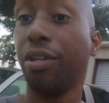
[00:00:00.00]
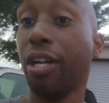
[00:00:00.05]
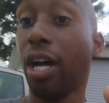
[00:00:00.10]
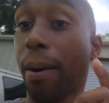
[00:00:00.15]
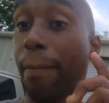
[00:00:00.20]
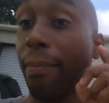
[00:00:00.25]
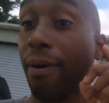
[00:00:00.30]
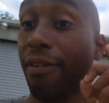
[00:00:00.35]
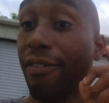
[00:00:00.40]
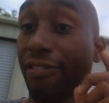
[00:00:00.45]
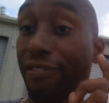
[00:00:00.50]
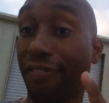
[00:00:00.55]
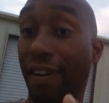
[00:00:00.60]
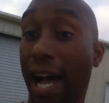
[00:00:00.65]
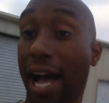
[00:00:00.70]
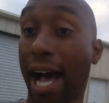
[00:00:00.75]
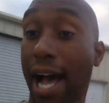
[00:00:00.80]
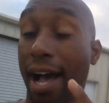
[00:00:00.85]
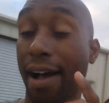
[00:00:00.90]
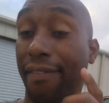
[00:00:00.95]
number
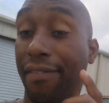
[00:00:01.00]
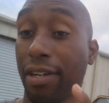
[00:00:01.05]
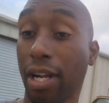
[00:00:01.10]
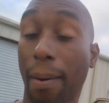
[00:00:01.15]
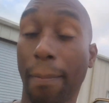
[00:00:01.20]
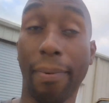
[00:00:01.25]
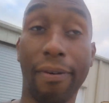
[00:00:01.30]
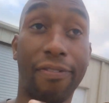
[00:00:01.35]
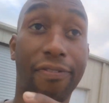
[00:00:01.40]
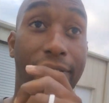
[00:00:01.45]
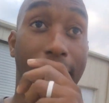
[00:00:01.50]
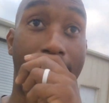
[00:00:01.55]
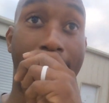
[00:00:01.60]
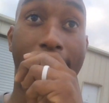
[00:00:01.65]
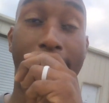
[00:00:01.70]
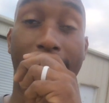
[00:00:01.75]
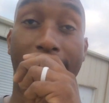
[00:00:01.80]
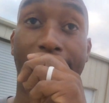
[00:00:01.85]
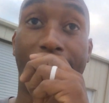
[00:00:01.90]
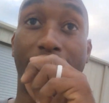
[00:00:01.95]
five, number
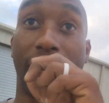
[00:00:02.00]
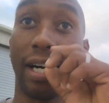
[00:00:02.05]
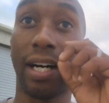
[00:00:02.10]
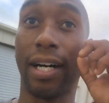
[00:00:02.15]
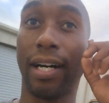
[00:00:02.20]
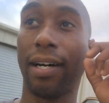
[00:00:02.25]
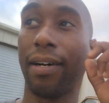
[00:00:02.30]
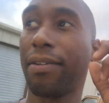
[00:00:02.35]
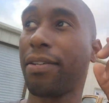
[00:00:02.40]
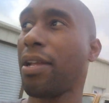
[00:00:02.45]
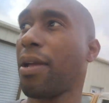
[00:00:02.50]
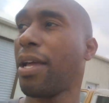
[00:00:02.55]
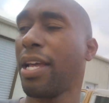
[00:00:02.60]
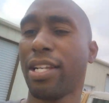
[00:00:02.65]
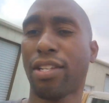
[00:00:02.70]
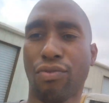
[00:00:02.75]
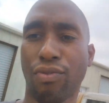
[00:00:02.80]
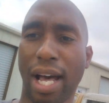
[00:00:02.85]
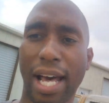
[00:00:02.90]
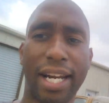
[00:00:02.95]
five. Uh,
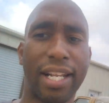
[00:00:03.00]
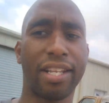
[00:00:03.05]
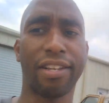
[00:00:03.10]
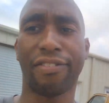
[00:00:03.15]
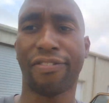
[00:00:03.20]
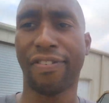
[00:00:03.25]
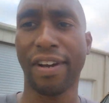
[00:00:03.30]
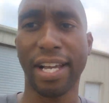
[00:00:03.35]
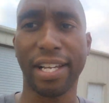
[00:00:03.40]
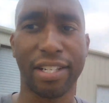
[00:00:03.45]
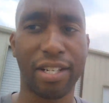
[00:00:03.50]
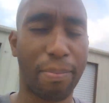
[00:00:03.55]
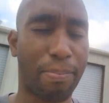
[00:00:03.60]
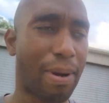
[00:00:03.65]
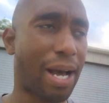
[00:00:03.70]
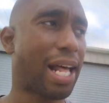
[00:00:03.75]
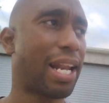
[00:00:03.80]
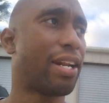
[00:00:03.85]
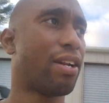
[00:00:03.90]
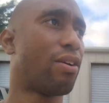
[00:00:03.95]
it's right in your face. You
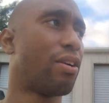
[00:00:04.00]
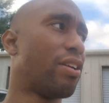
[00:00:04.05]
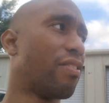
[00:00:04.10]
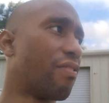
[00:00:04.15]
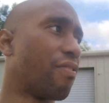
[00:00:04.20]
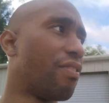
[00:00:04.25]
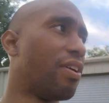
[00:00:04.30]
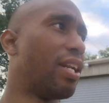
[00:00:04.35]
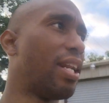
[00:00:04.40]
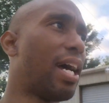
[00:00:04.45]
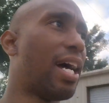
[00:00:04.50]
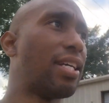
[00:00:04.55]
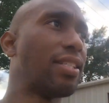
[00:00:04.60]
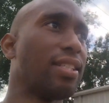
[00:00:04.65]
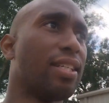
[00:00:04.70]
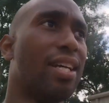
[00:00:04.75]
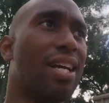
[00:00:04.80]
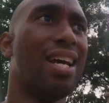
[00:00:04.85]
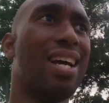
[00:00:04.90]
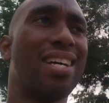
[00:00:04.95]
probably don't even
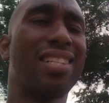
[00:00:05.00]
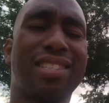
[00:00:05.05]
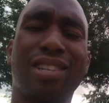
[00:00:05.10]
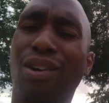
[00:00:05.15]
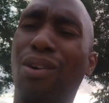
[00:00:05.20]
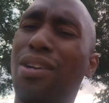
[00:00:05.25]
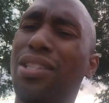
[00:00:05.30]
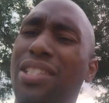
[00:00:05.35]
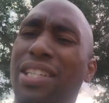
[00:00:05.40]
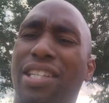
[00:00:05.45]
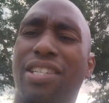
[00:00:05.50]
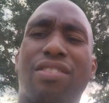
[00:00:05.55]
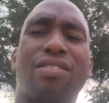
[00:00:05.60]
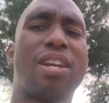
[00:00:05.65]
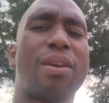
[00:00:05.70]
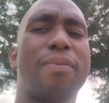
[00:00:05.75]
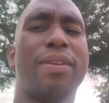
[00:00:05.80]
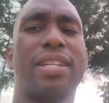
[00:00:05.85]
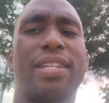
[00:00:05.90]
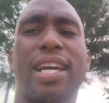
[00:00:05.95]
realize it. Towing is
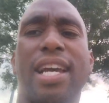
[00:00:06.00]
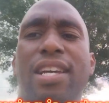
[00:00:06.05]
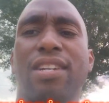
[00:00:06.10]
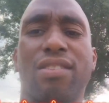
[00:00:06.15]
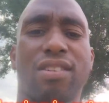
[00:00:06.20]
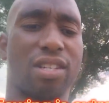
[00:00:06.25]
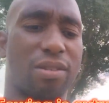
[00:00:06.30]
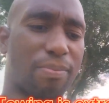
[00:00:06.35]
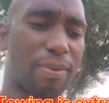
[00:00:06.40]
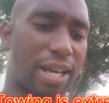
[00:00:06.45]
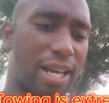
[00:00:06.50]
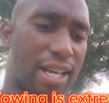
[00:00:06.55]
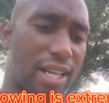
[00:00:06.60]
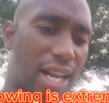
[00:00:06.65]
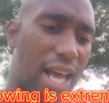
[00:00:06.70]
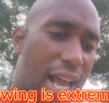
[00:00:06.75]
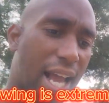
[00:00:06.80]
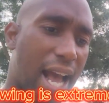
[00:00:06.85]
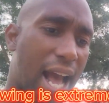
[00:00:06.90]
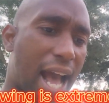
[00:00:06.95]
extremely dangerous,
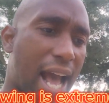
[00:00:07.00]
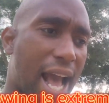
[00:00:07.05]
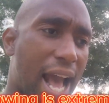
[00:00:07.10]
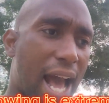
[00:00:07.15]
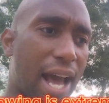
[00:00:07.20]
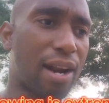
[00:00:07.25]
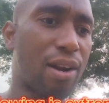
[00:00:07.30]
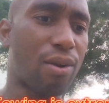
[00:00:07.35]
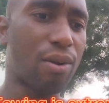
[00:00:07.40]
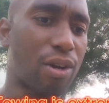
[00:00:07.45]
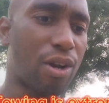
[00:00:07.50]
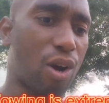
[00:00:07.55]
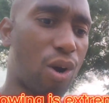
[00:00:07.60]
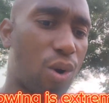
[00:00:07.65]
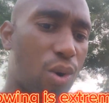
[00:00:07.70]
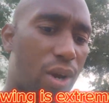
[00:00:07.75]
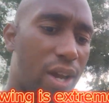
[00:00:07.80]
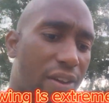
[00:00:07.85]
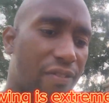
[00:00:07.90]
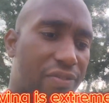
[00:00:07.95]
man. Like I don't
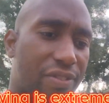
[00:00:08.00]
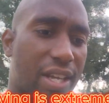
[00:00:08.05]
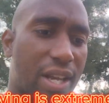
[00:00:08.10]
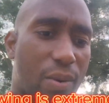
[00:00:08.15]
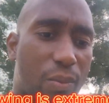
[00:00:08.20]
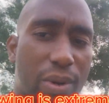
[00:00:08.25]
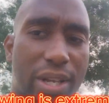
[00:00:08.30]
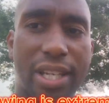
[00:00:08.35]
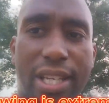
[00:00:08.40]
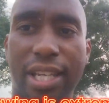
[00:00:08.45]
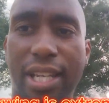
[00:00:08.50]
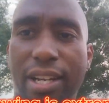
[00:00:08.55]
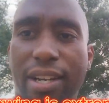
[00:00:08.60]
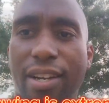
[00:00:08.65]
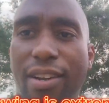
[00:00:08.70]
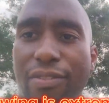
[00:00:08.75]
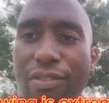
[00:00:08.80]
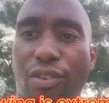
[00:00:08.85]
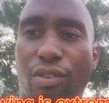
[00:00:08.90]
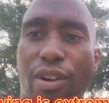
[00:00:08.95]
know if we get
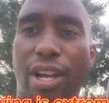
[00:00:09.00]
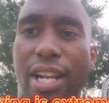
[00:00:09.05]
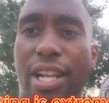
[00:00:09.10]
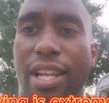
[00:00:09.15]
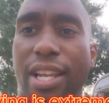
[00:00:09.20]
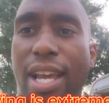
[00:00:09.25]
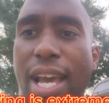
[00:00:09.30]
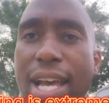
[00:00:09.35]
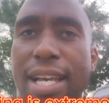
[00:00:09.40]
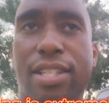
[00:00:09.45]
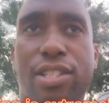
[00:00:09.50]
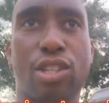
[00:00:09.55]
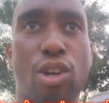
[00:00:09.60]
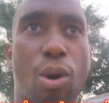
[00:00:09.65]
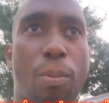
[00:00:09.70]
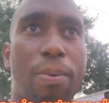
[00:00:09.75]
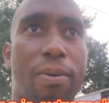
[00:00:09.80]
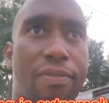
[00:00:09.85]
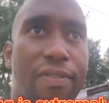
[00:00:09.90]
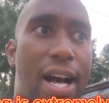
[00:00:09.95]
enough credit as
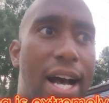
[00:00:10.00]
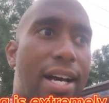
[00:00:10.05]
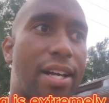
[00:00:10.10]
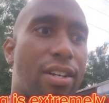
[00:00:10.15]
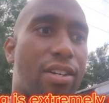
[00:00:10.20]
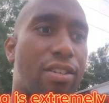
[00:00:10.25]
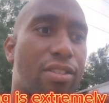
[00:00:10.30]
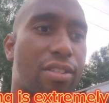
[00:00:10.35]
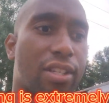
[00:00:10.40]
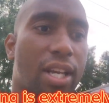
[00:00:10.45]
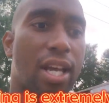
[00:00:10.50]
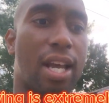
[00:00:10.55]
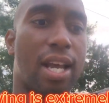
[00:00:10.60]
tow providers